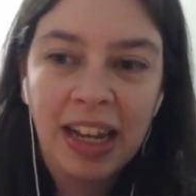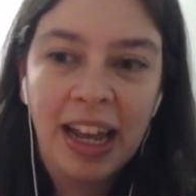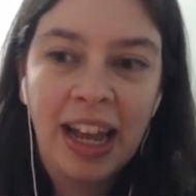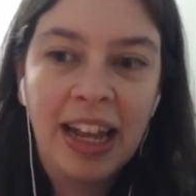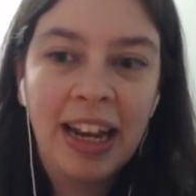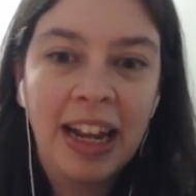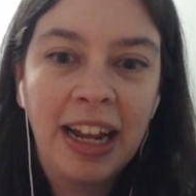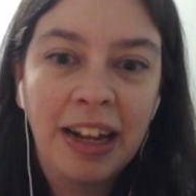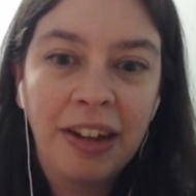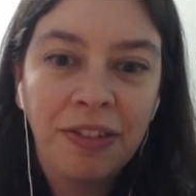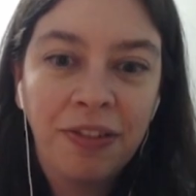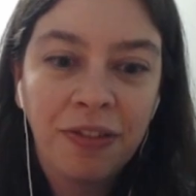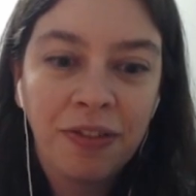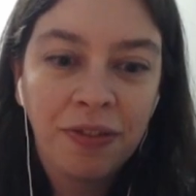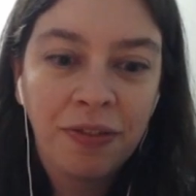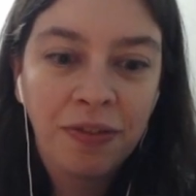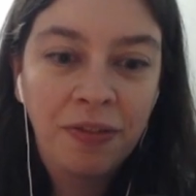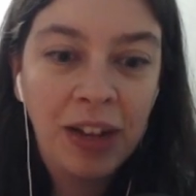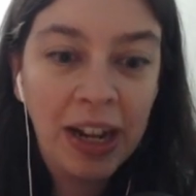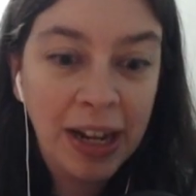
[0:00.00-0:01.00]
And I
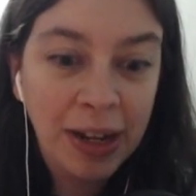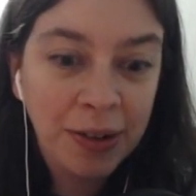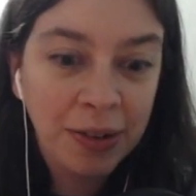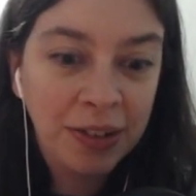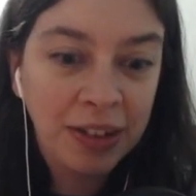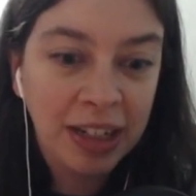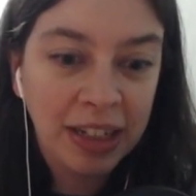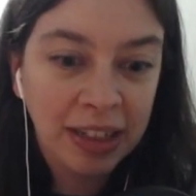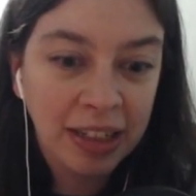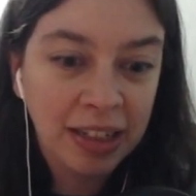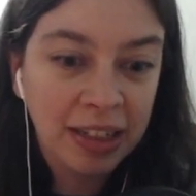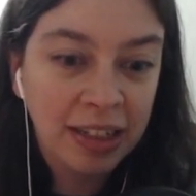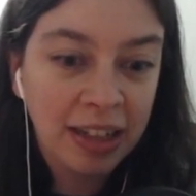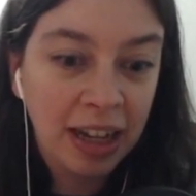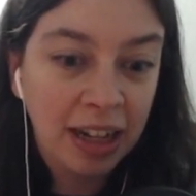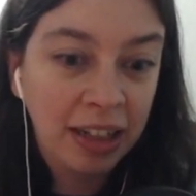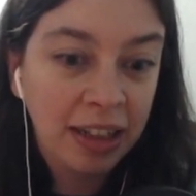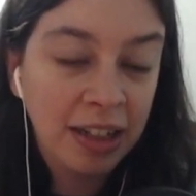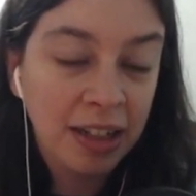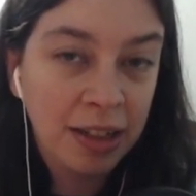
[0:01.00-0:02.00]
found that the
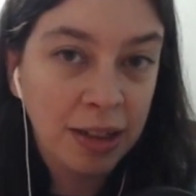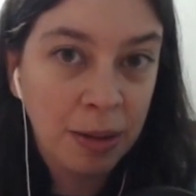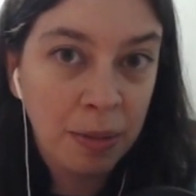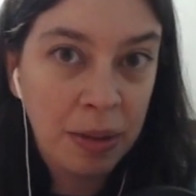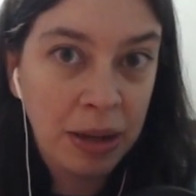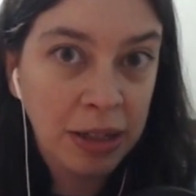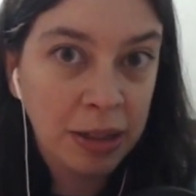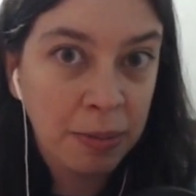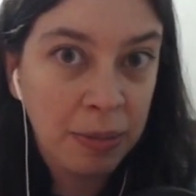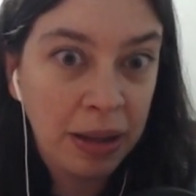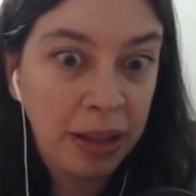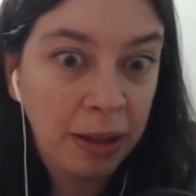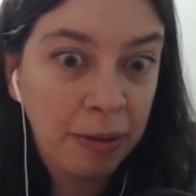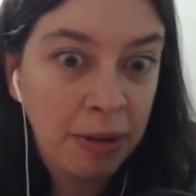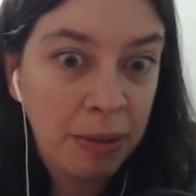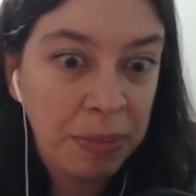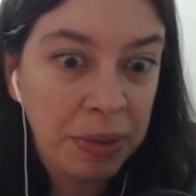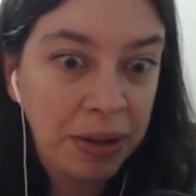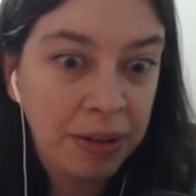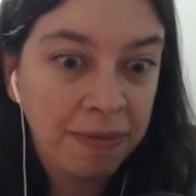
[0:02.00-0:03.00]
scythe is the best melee
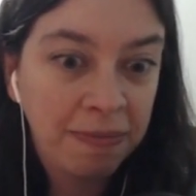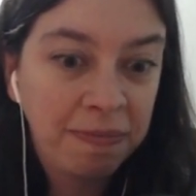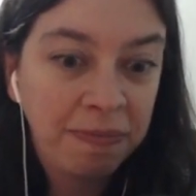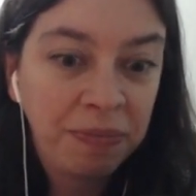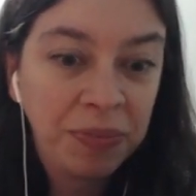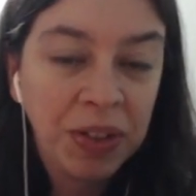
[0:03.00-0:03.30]
weapon,